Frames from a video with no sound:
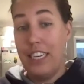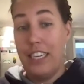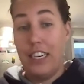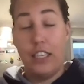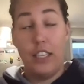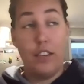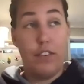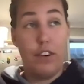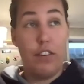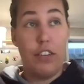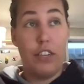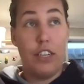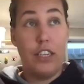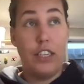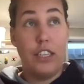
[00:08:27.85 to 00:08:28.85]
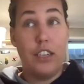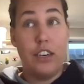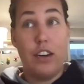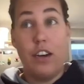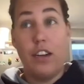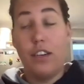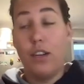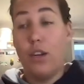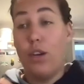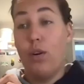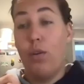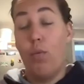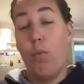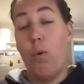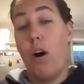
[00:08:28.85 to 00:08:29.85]
That's a very clear sign.
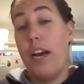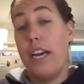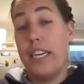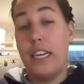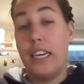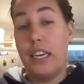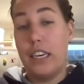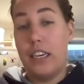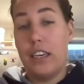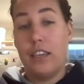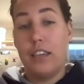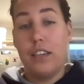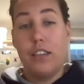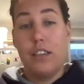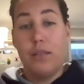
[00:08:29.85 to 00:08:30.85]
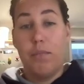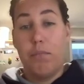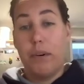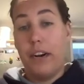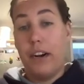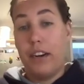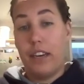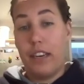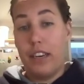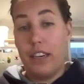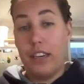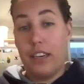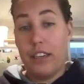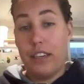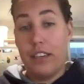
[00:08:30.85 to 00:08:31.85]
Whining,
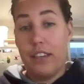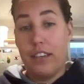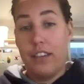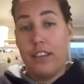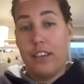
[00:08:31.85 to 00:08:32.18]
barking.